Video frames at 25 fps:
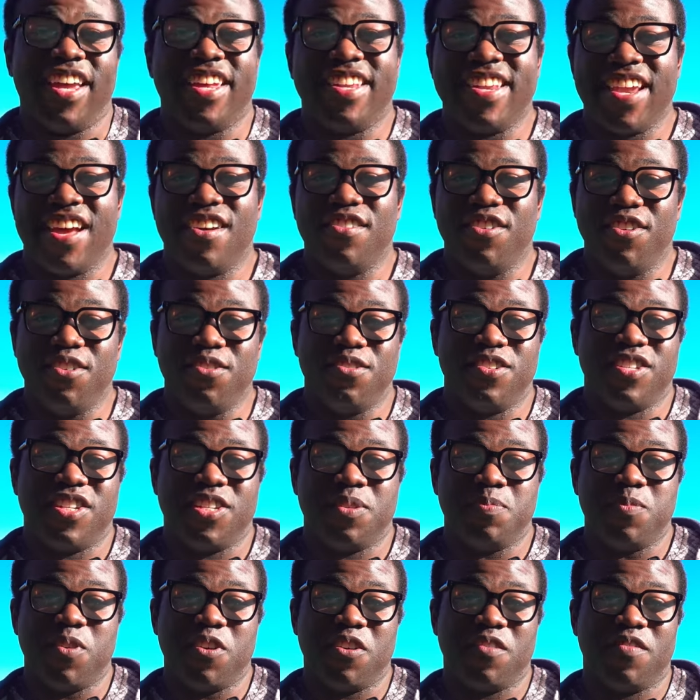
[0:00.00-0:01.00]
I can now use
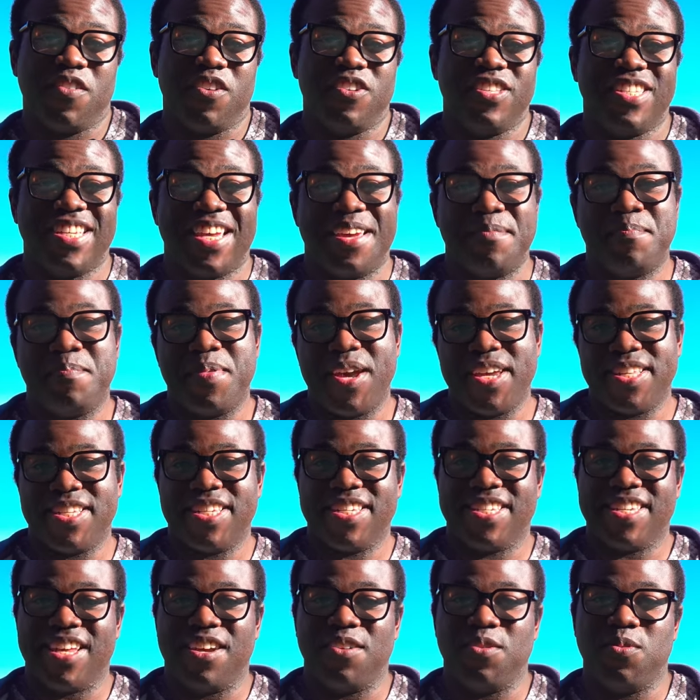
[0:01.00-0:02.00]
this microphone to get better
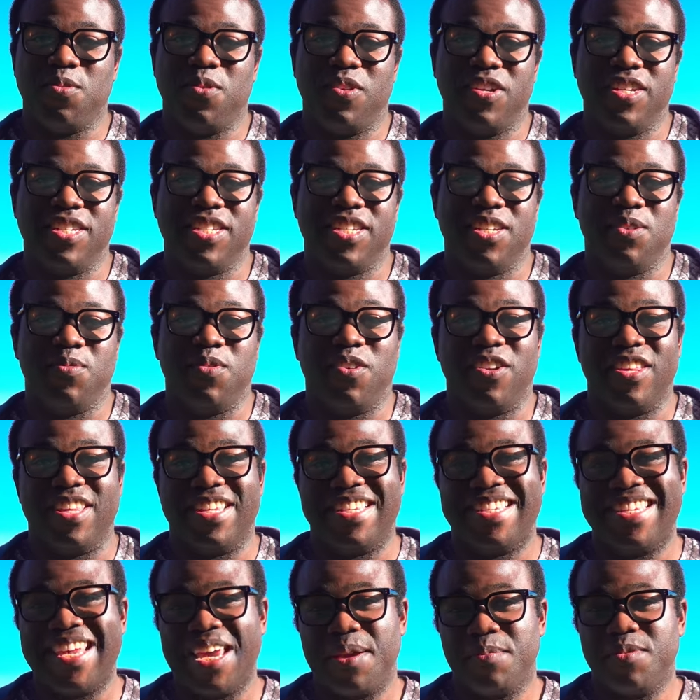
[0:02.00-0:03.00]
sound quality while at the
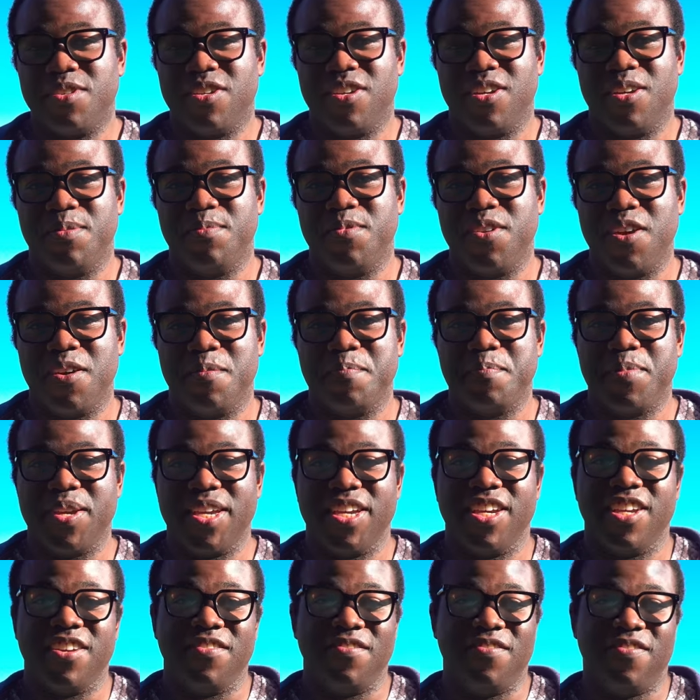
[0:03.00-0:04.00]
same time not
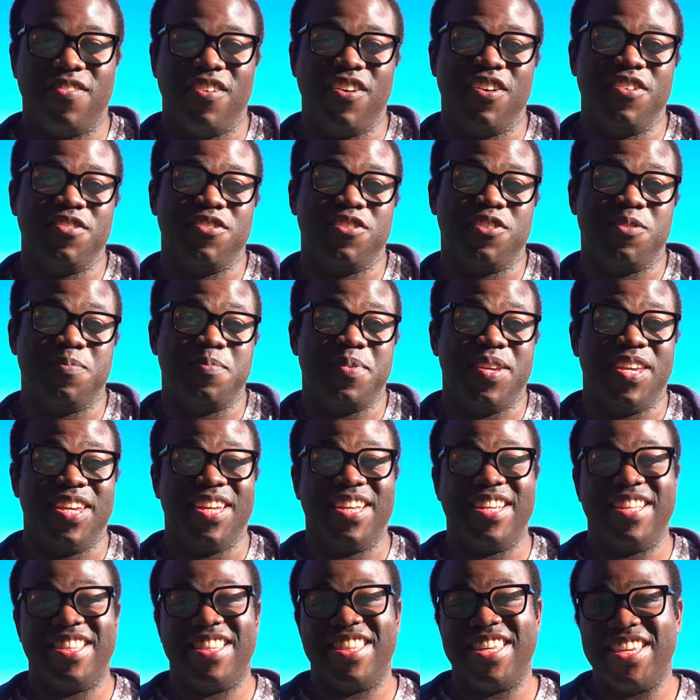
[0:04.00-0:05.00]
being confined to
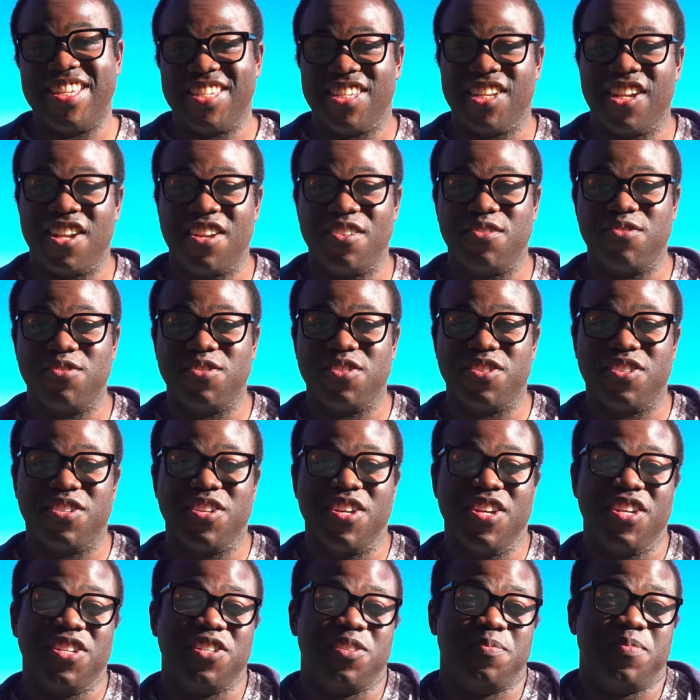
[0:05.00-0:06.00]
being this close
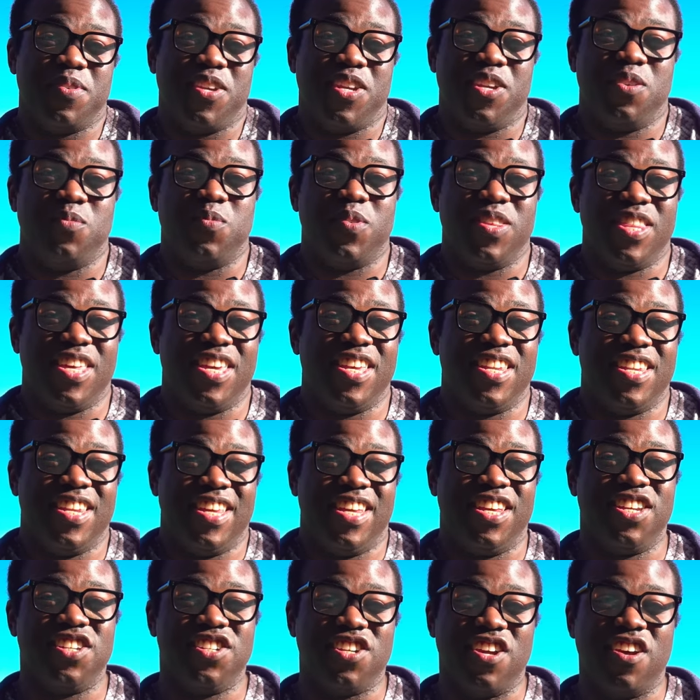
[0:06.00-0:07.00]
to be within
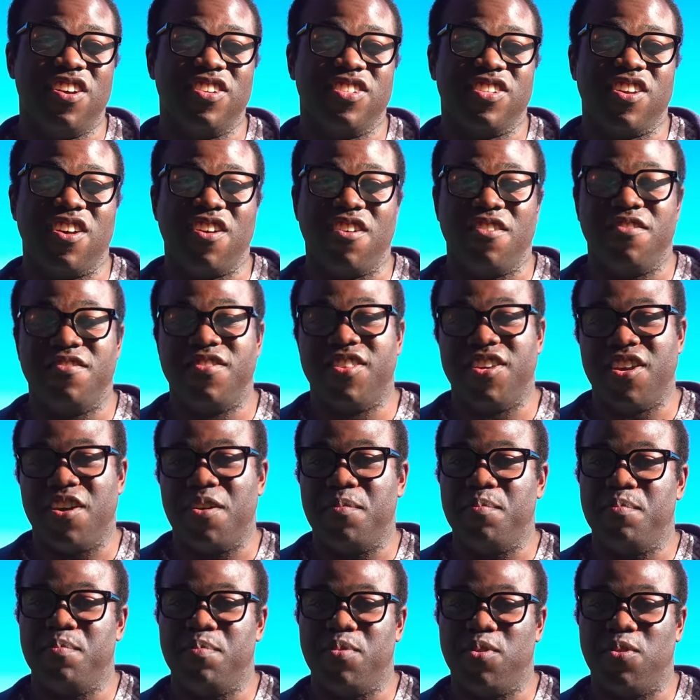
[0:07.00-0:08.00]
earshot of the
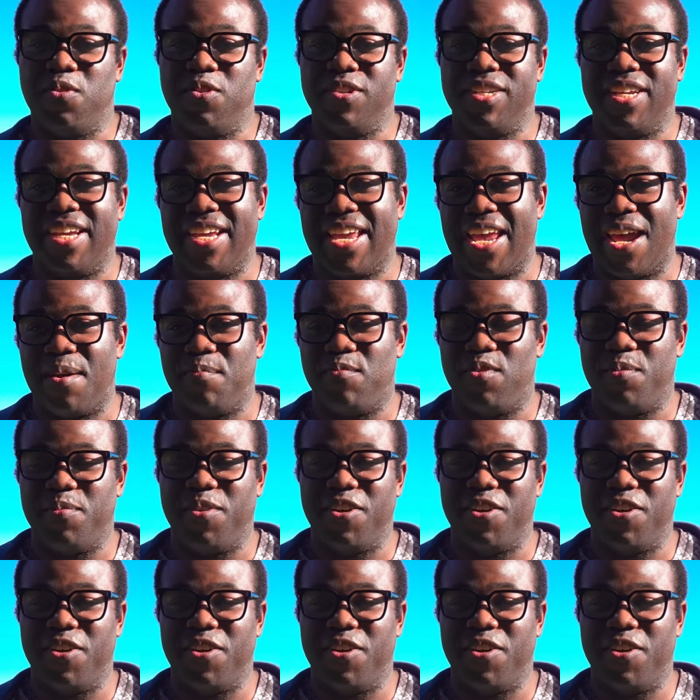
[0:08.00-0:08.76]
onboard camera